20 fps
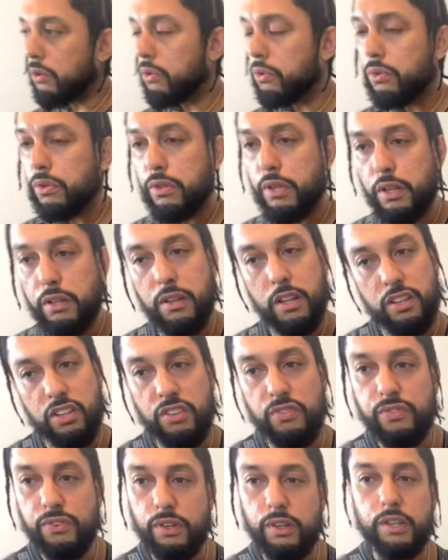This is
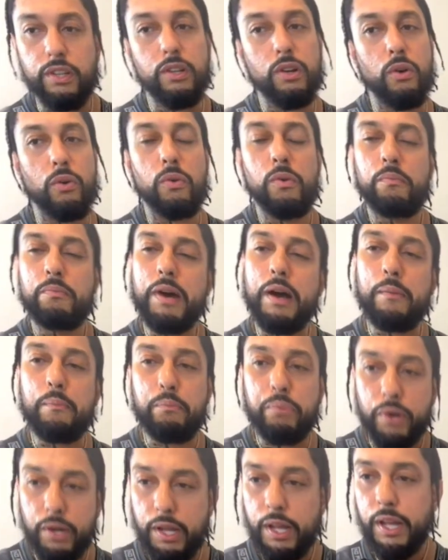for, my
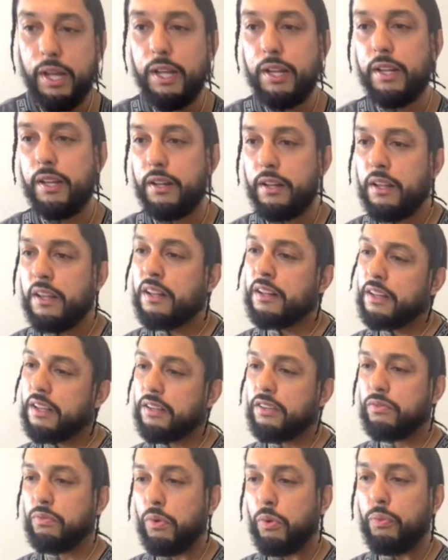brand and this
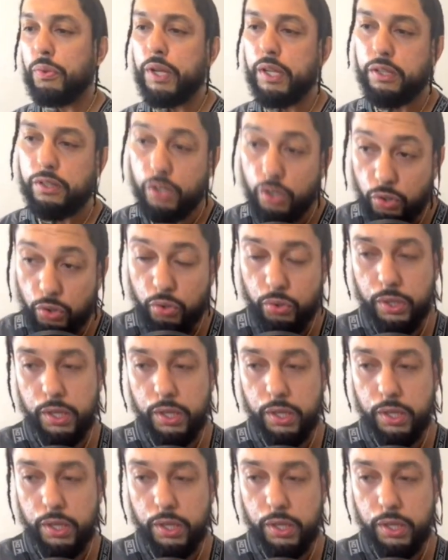is what we do.